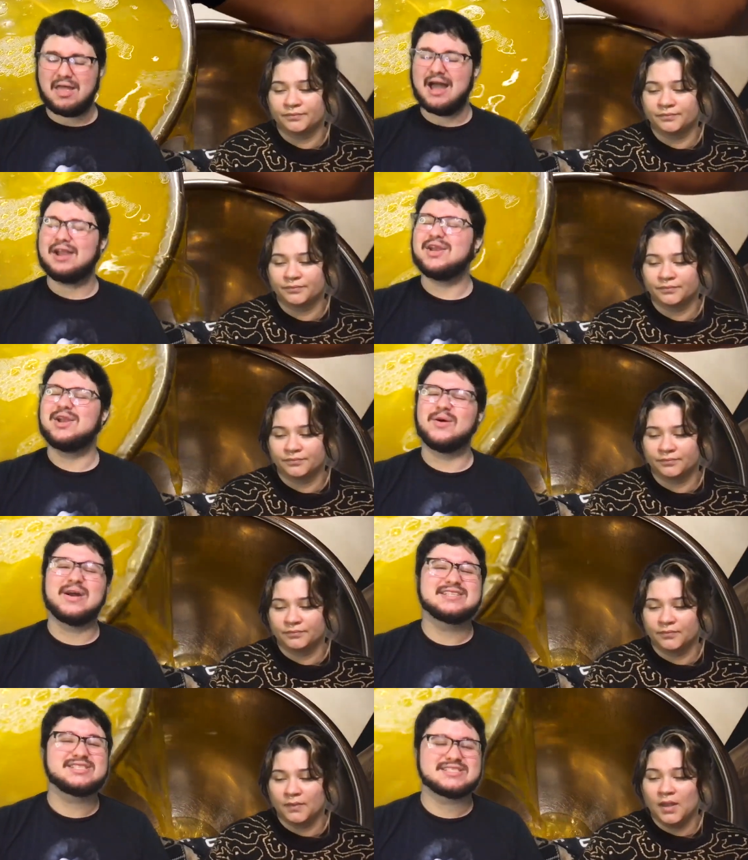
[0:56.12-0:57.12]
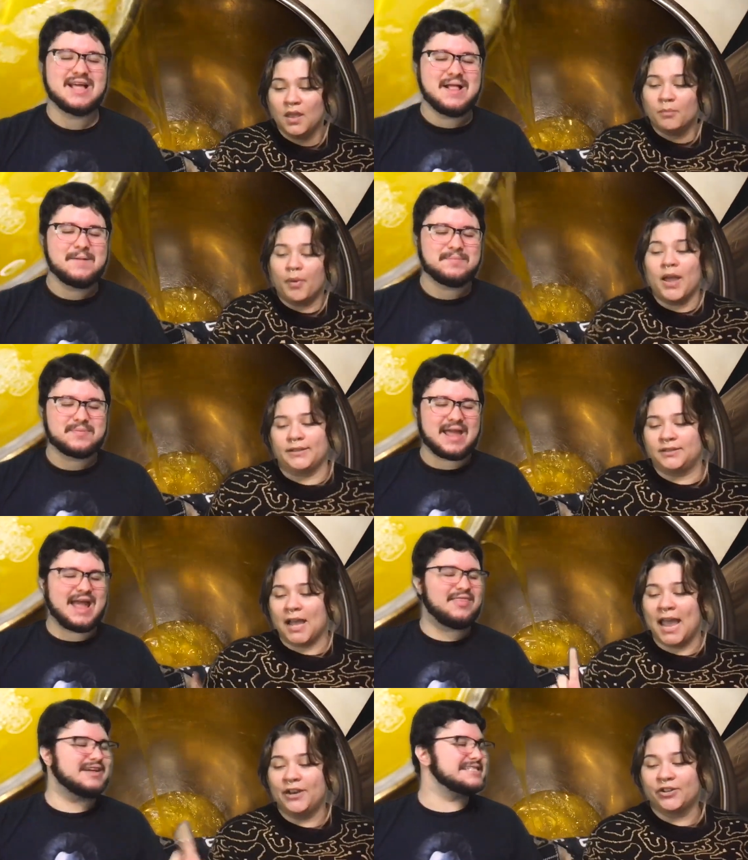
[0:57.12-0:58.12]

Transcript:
Speaker 1: I know it's just. But and I the